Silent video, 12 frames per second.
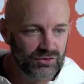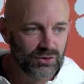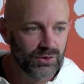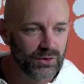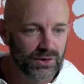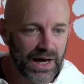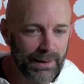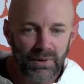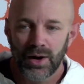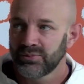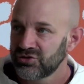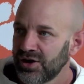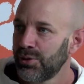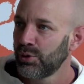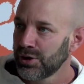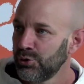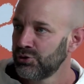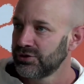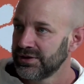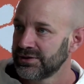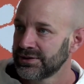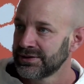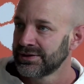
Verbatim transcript: too. I'm upset with losing.